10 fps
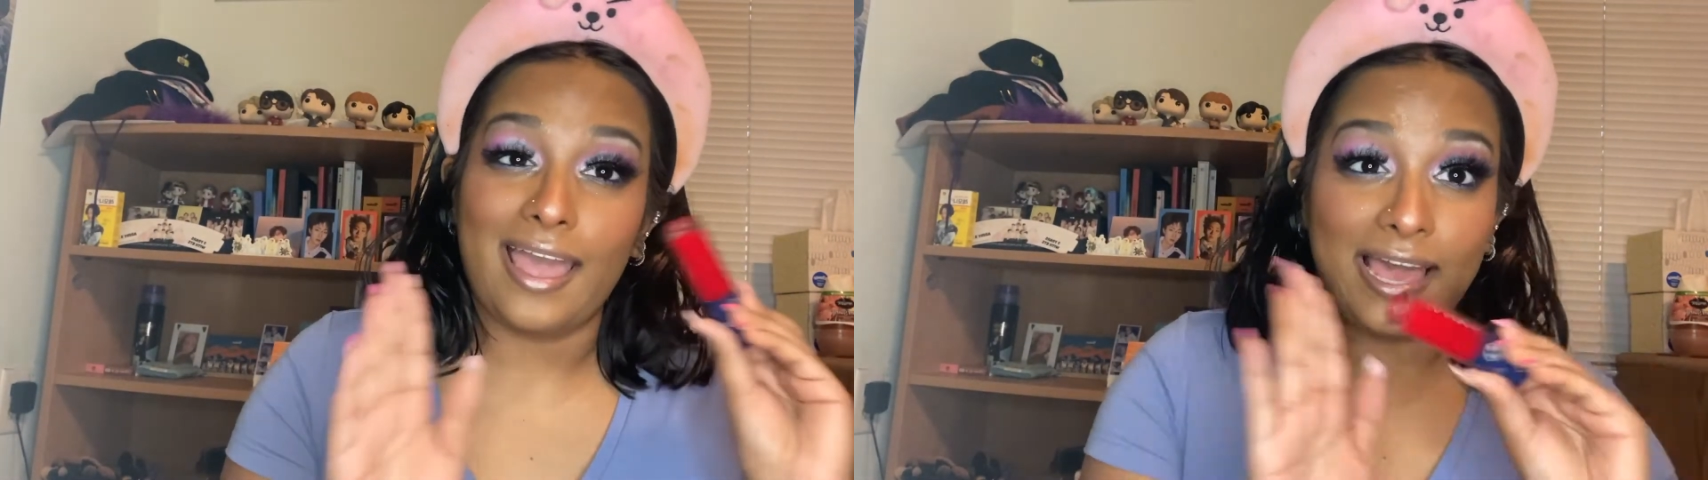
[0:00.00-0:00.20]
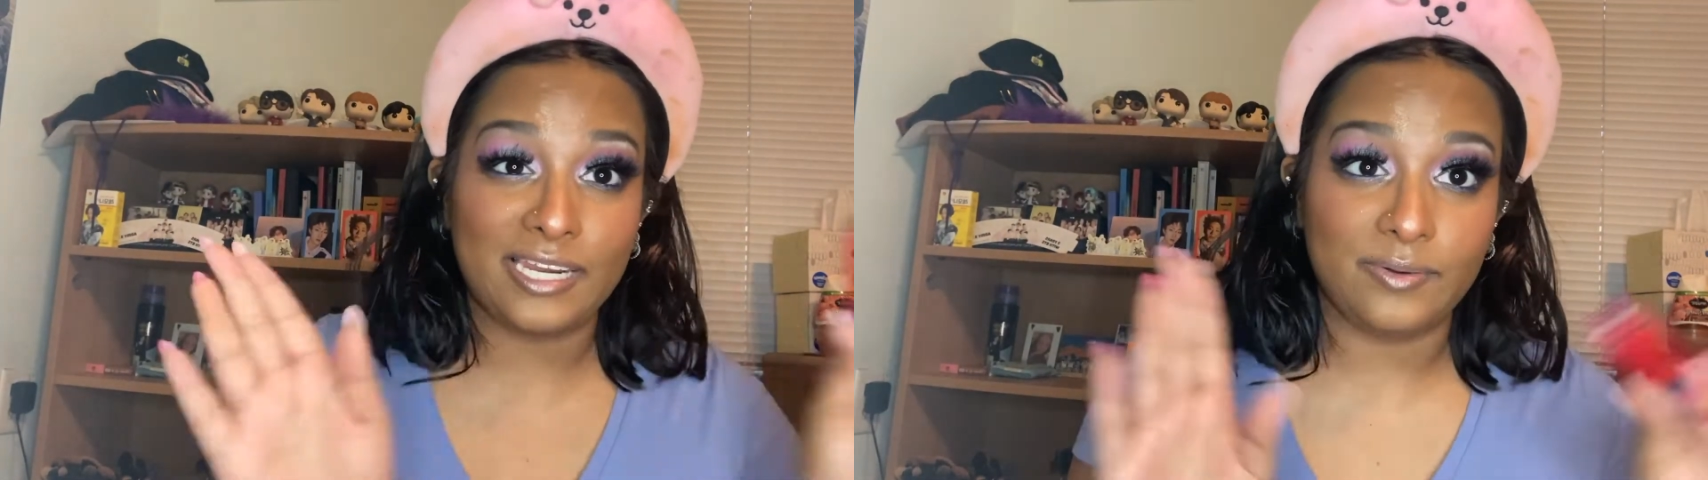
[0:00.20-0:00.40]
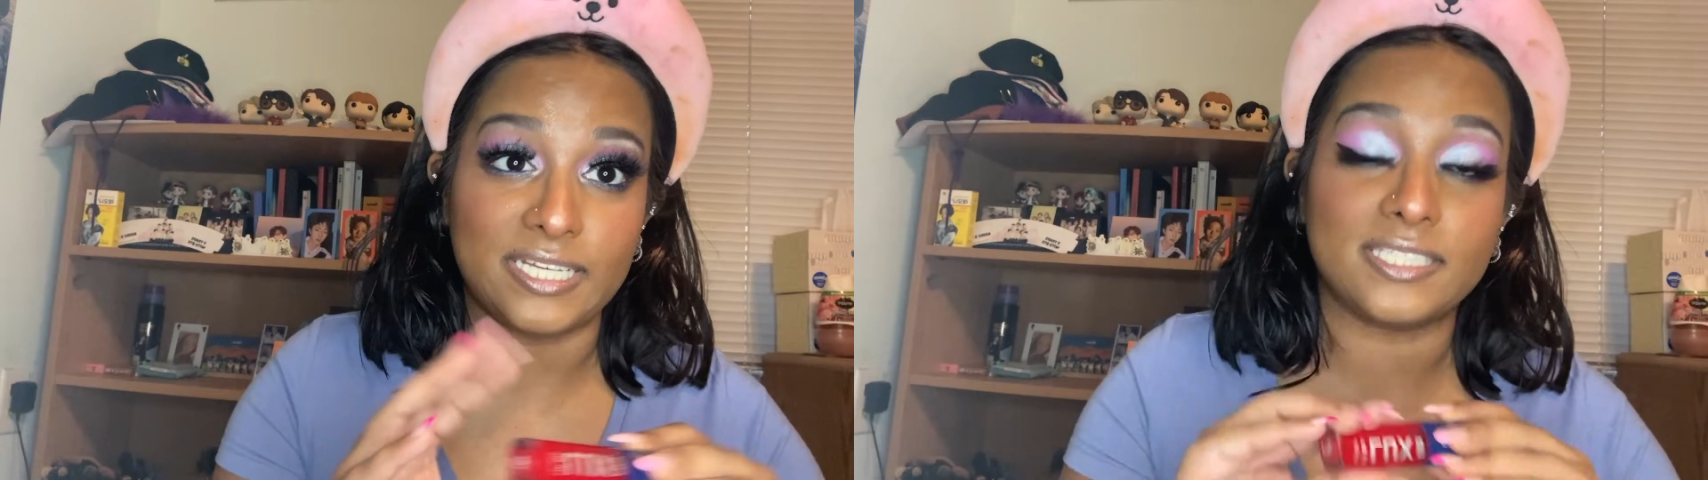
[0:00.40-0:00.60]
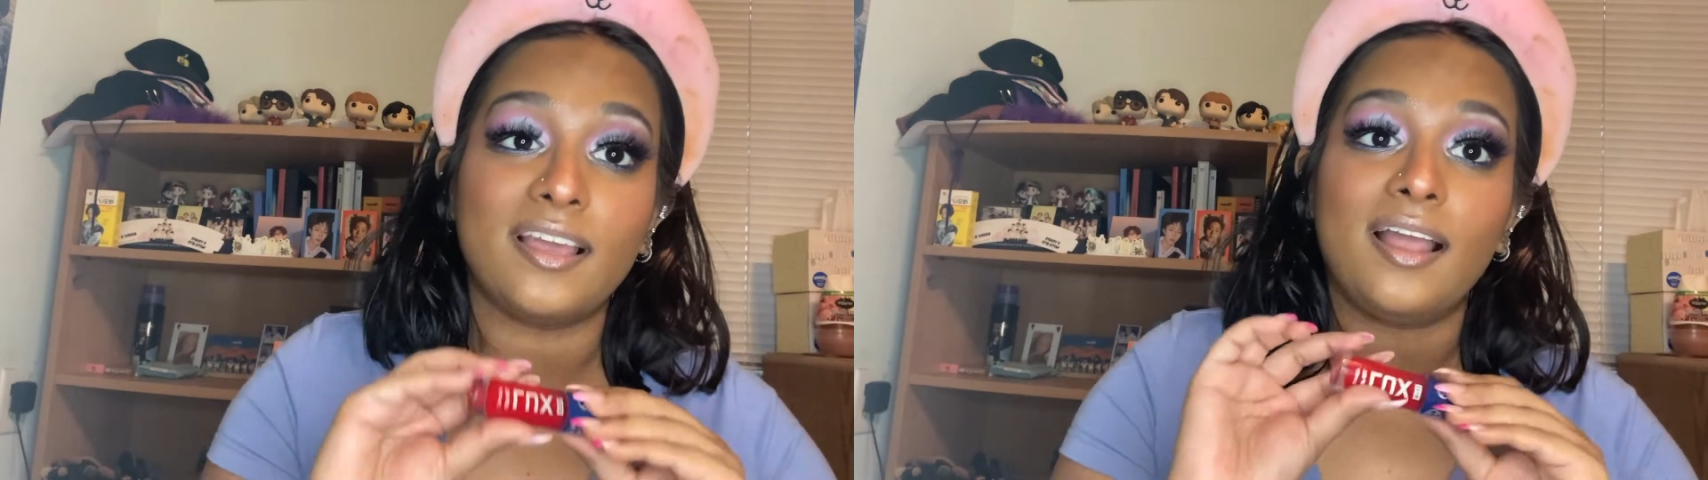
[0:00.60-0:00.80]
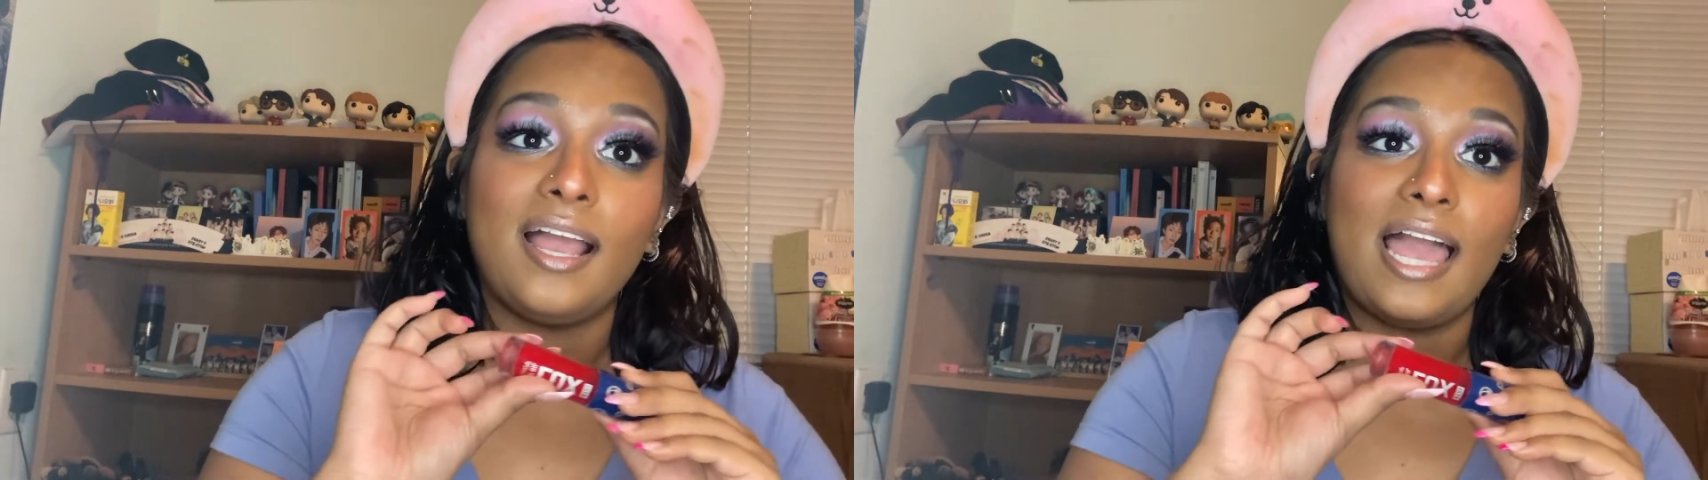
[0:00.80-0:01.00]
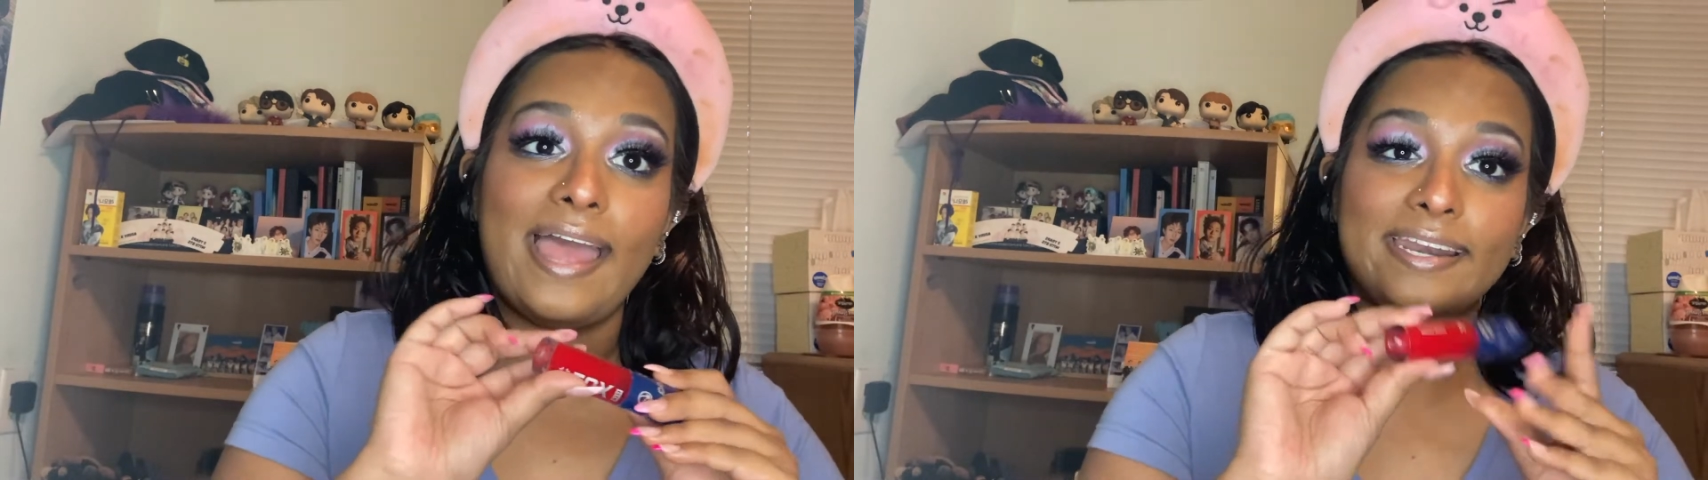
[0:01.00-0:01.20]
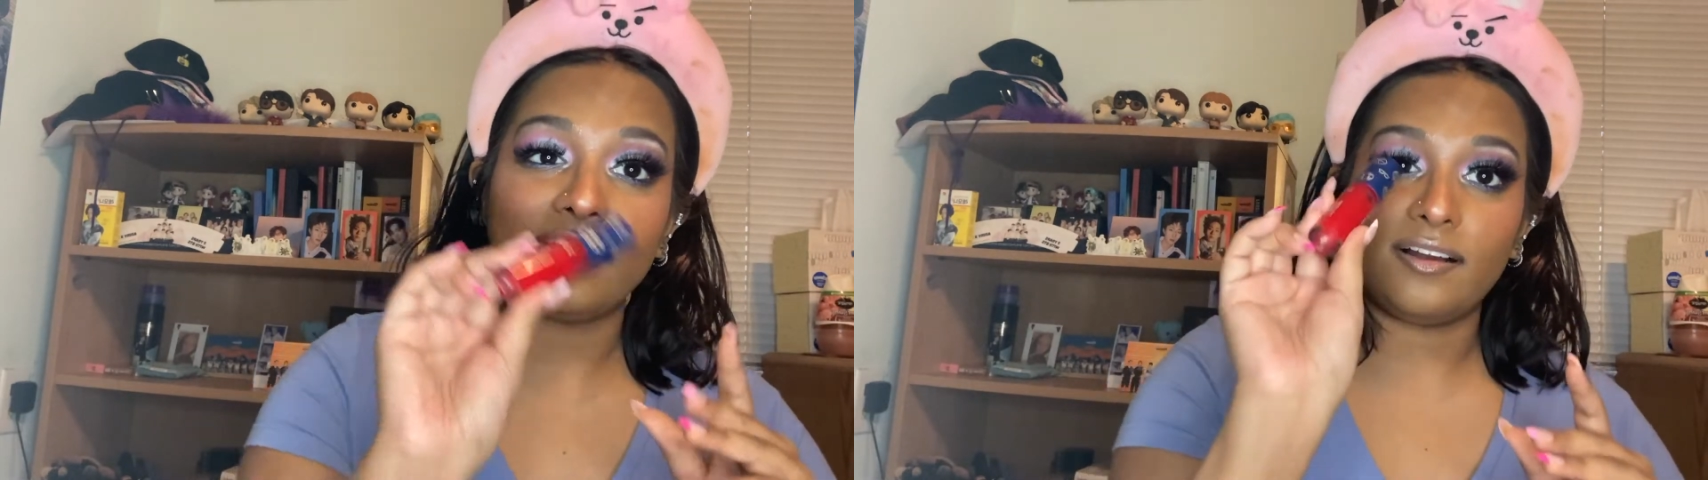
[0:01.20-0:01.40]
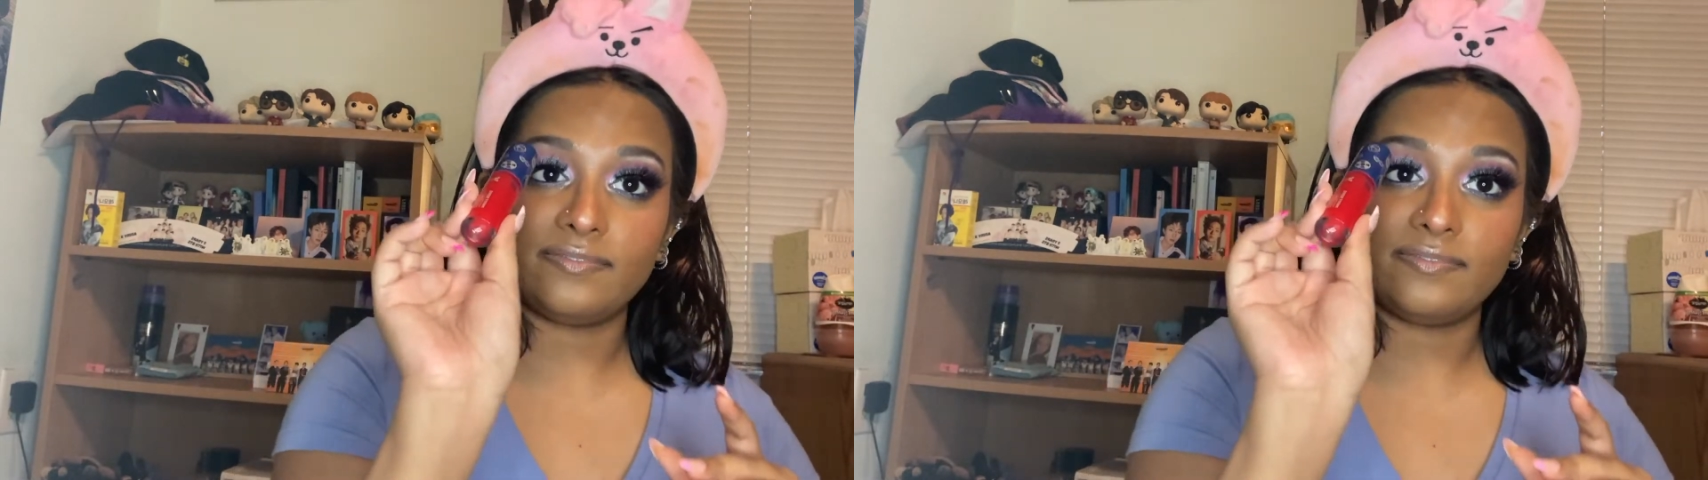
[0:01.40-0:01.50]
Anyways, ending off